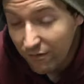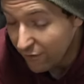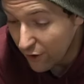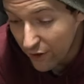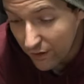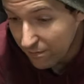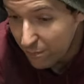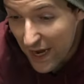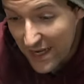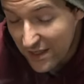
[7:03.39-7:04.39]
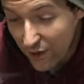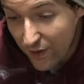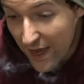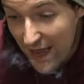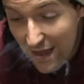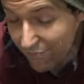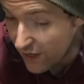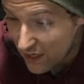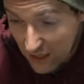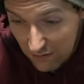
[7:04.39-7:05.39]
for past year and a half.
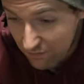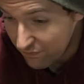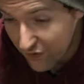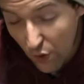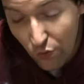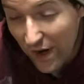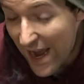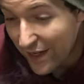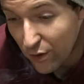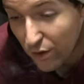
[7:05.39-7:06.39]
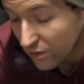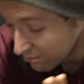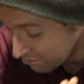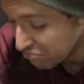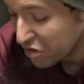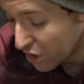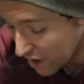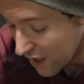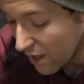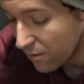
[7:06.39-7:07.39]
They don't rattle, good to
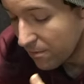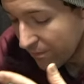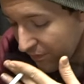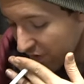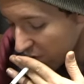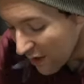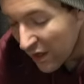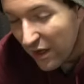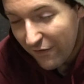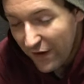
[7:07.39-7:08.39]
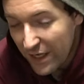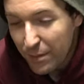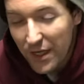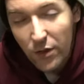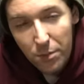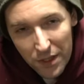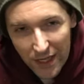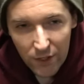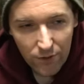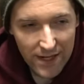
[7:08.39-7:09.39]
go. If anybody would be
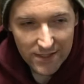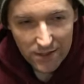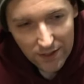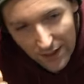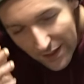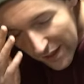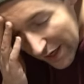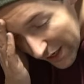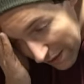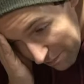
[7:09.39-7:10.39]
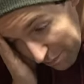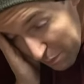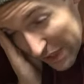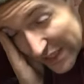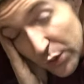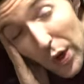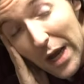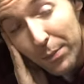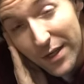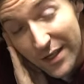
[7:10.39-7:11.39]
interested in uh, me
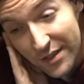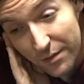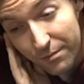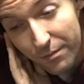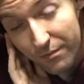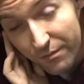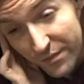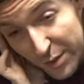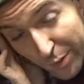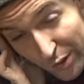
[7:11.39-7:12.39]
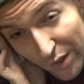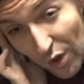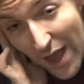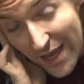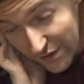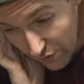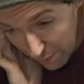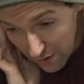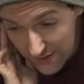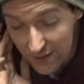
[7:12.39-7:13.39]
swapping in some spoon glass and
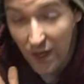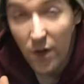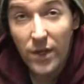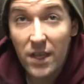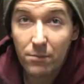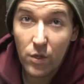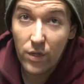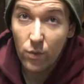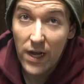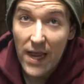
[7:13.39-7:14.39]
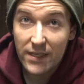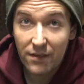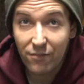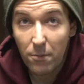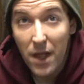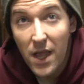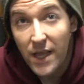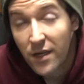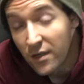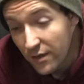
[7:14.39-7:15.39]
replacing the OEM, doing what I did for
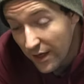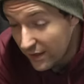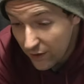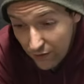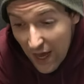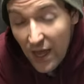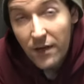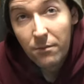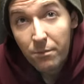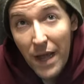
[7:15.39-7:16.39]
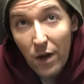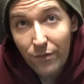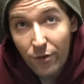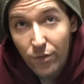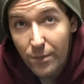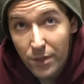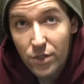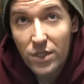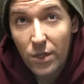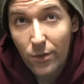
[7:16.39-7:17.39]
mine, and you're non-power folding, but you
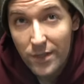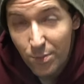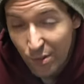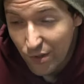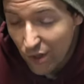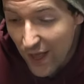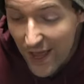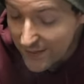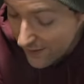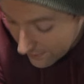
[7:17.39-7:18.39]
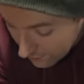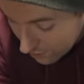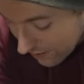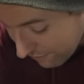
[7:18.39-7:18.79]
still want spoon glass, I can do that